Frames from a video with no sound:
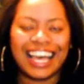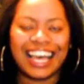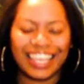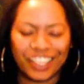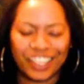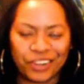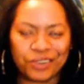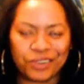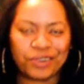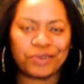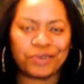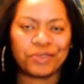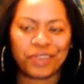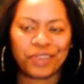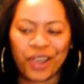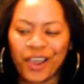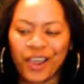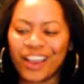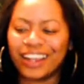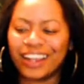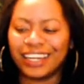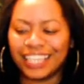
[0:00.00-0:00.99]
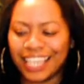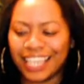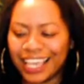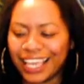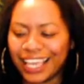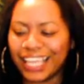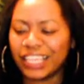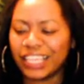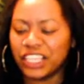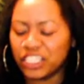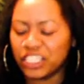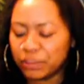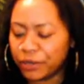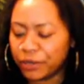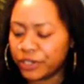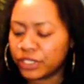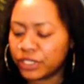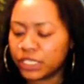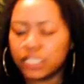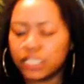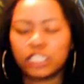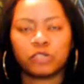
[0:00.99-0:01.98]
growth card. Yeah, this
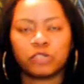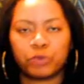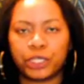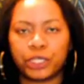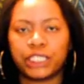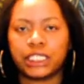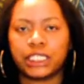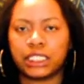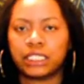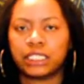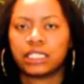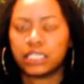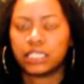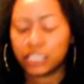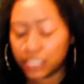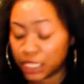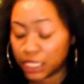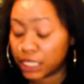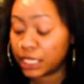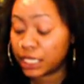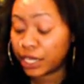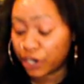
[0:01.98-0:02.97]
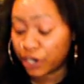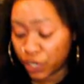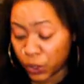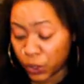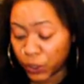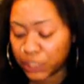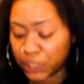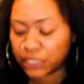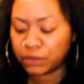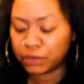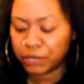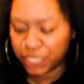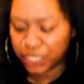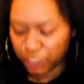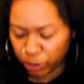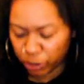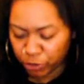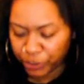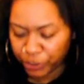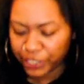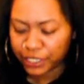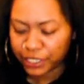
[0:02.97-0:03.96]
person expresses this. They're going to be
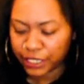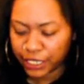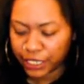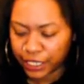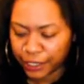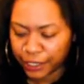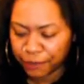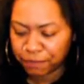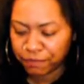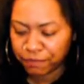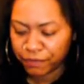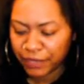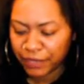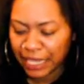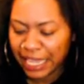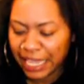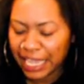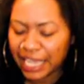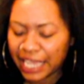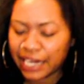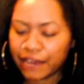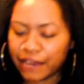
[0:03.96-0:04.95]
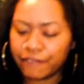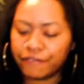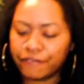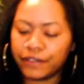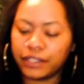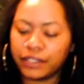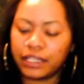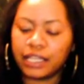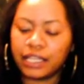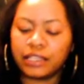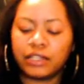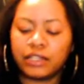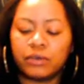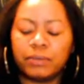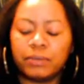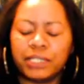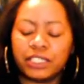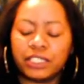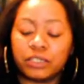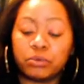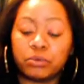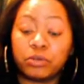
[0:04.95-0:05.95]
expressing it. And I feel like they'll
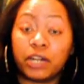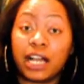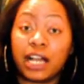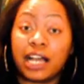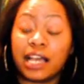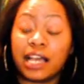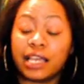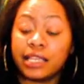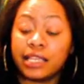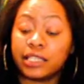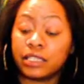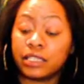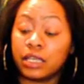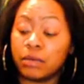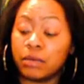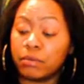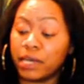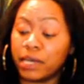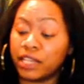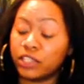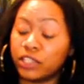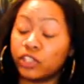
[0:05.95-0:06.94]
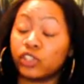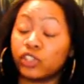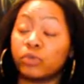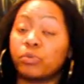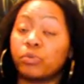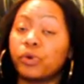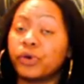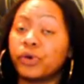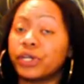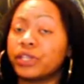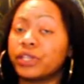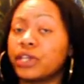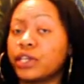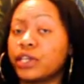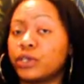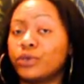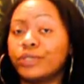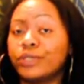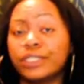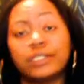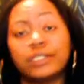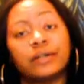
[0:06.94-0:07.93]
be surprised by the support that
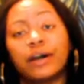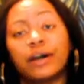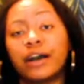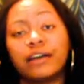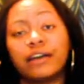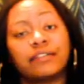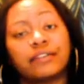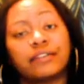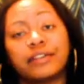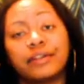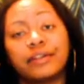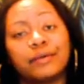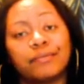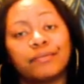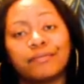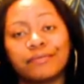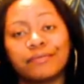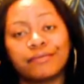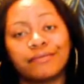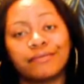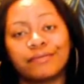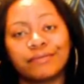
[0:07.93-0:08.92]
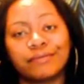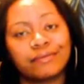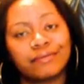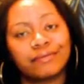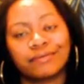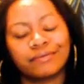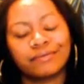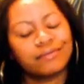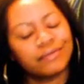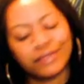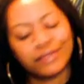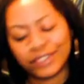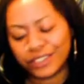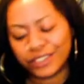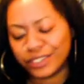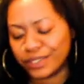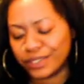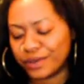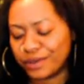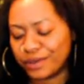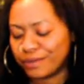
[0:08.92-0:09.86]
you still offer them. You see what I'm